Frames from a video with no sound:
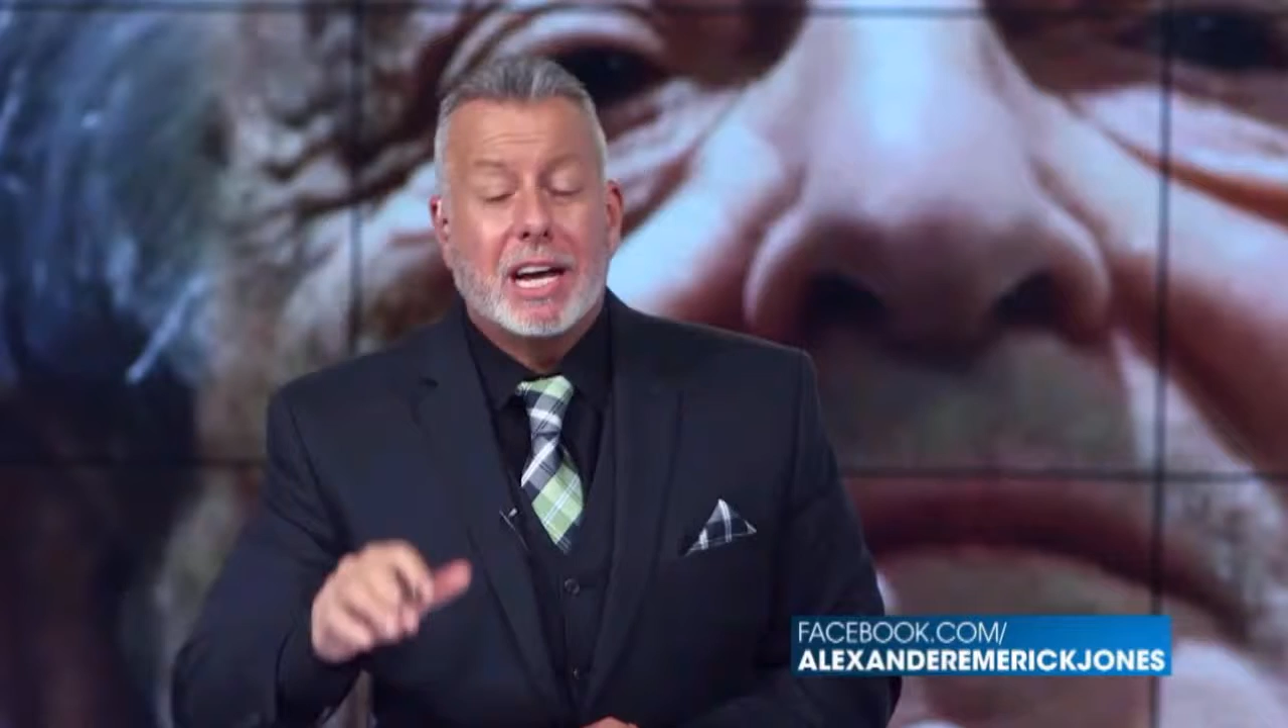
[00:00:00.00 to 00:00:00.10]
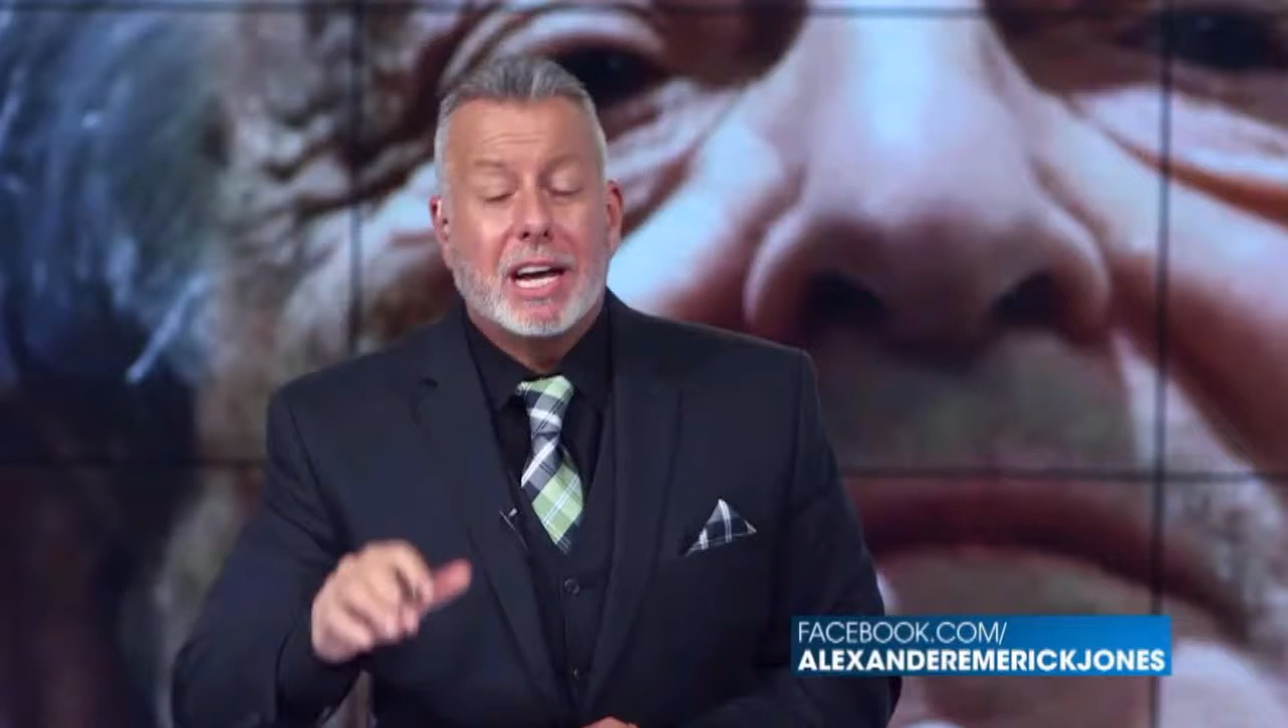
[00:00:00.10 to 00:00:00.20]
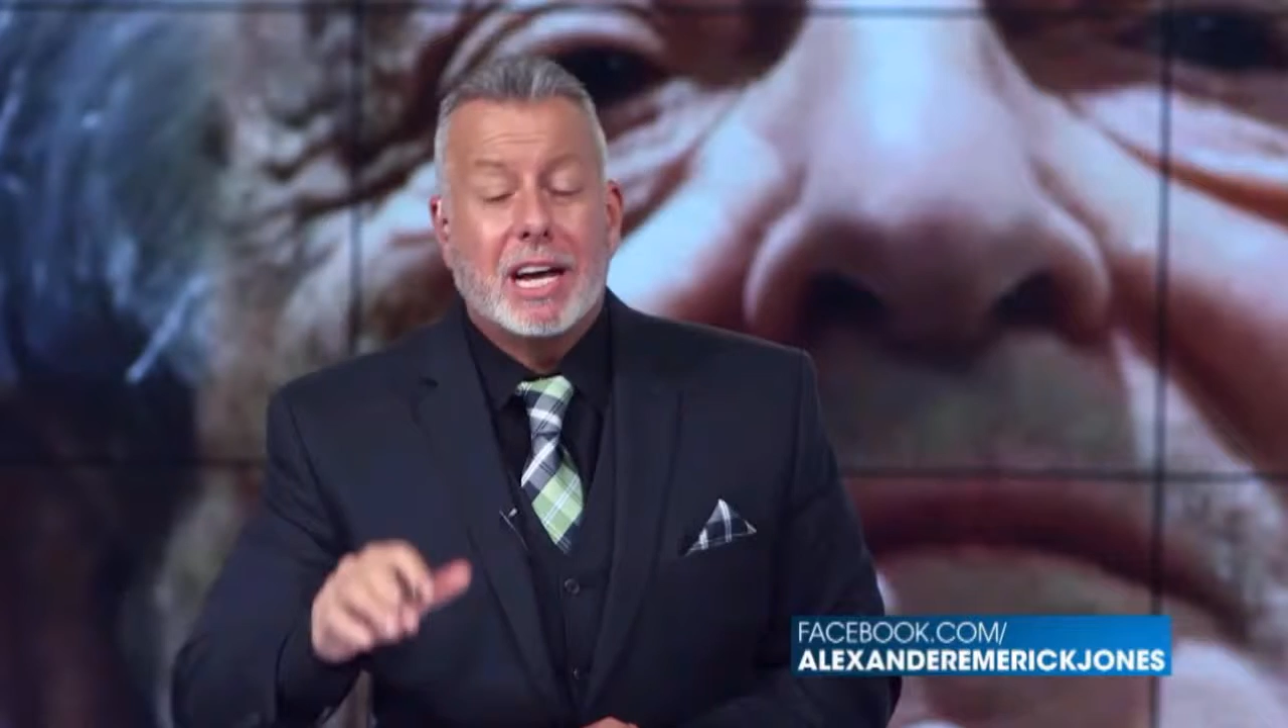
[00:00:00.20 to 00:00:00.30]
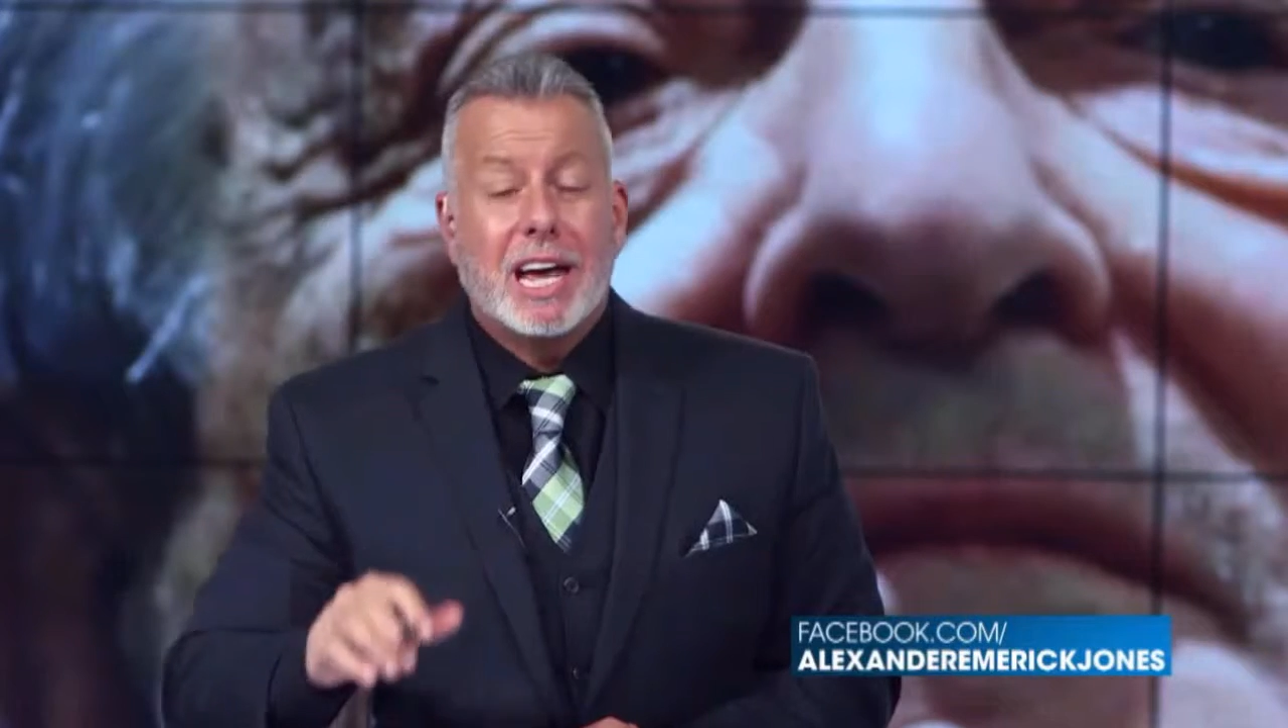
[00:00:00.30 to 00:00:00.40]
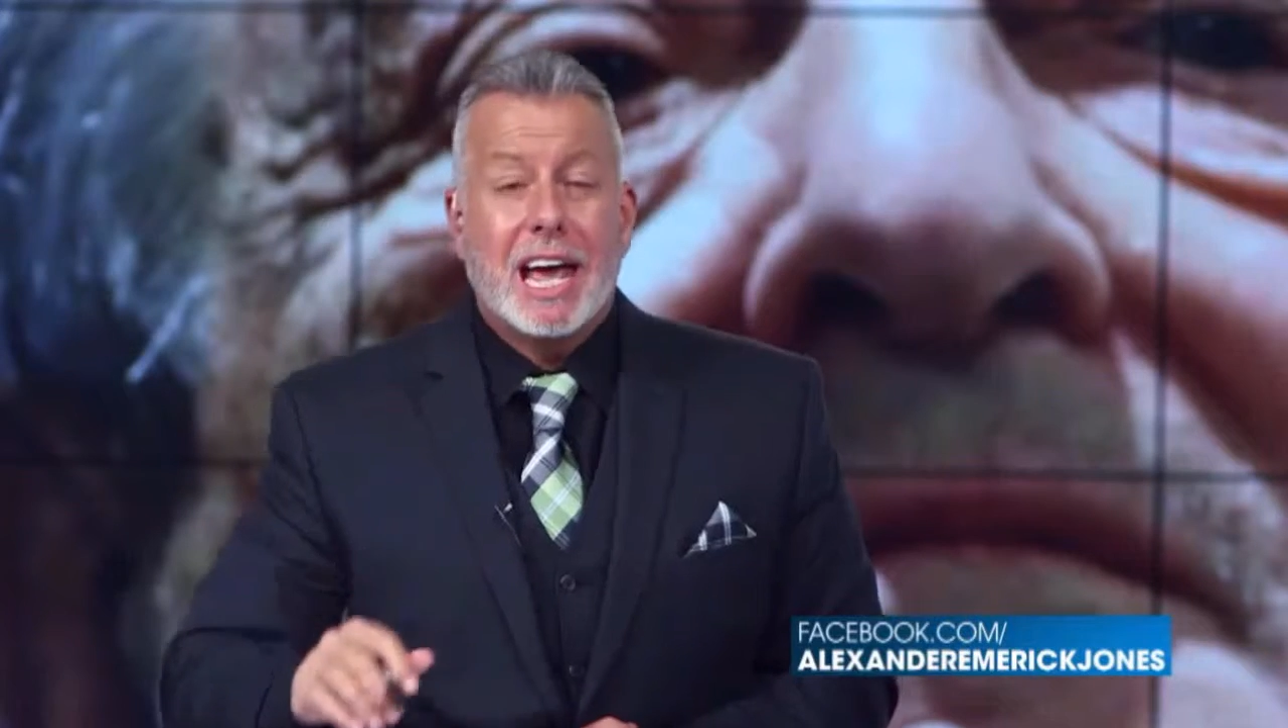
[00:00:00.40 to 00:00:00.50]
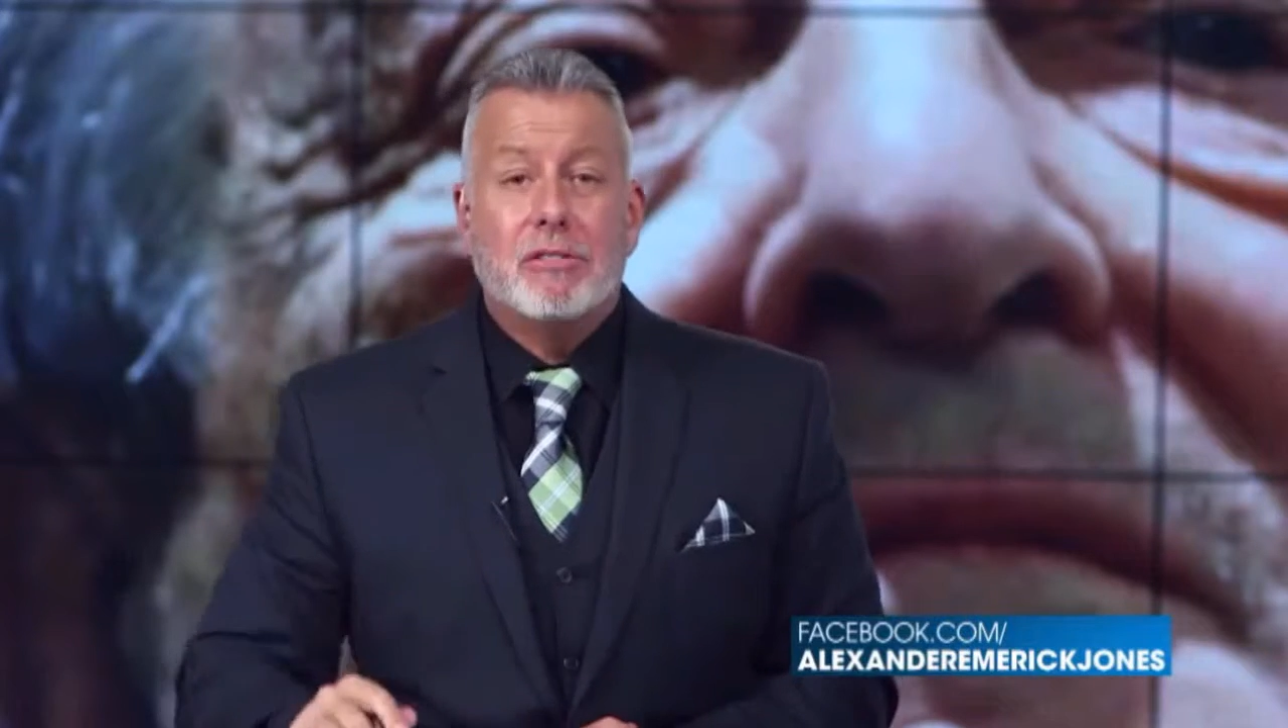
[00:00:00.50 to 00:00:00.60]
America